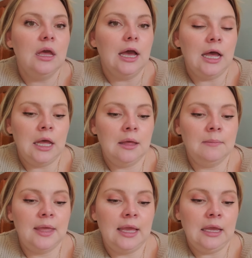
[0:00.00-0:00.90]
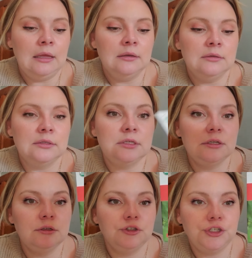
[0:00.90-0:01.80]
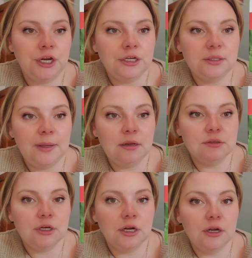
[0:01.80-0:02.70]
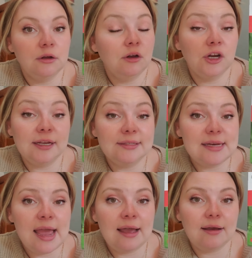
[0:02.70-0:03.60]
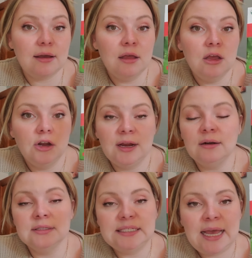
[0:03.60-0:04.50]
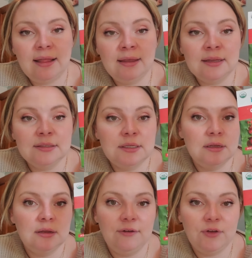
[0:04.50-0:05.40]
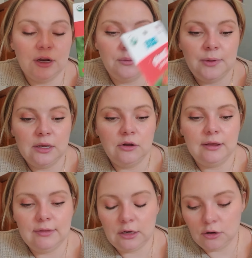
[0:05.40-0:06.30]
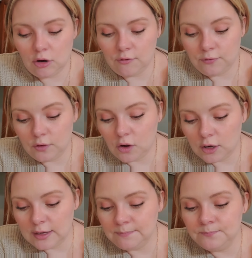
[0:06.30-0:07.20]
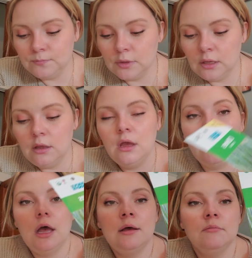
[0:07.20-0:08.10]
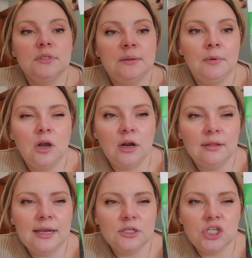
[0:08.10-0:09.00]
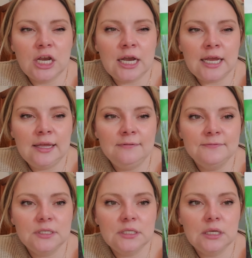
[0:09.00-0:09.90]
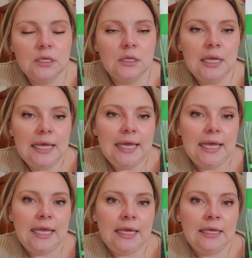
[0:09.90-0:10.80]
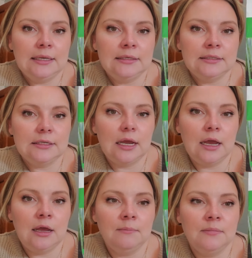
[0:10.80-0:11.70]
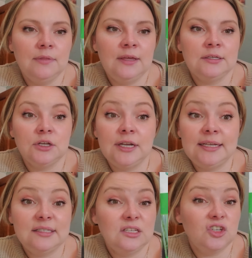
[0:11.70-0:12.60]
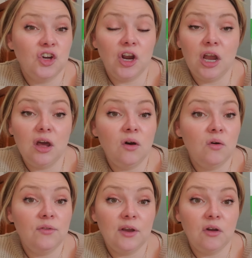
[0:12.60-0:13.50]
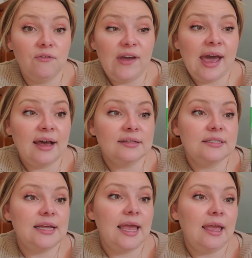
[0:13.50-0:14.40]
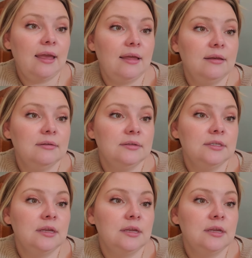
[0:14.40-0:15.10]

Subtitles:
and cherry tomatoes are a great snack, great on salads. I figured it would be a great thing to grow for the garden. Some garlic chives, and these are easy to grow. They grow fast, and